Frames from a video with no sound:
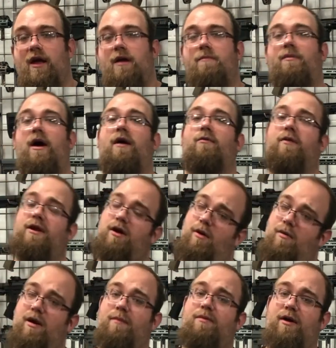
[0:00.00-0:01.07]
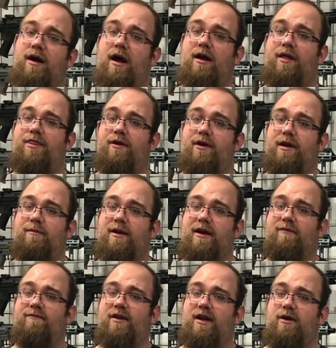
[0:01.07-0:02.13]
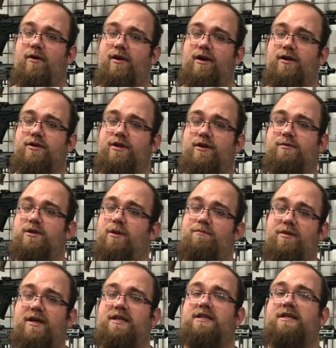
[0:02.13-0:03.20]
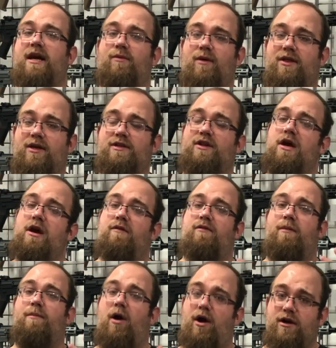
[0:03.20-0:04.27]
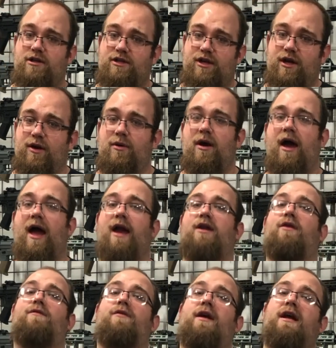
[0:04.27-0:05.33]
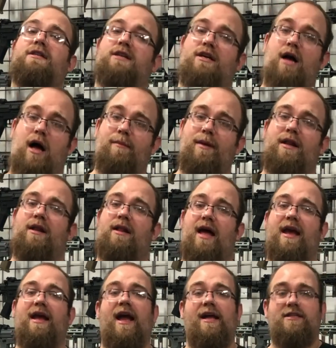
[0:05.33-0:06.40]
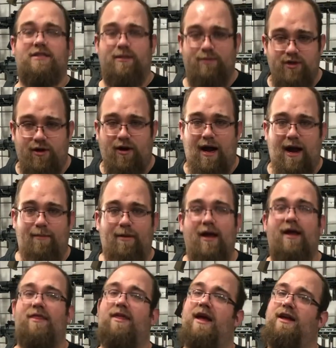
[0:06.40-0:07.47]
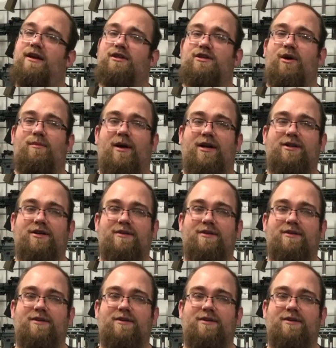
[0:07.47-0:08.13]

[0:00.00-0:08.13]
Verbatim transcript: but we don't want to put on a 30-minute video on YouTube, so please stay with us for part 2, and don't forget to comment, like, and subscribe. Thank you so much.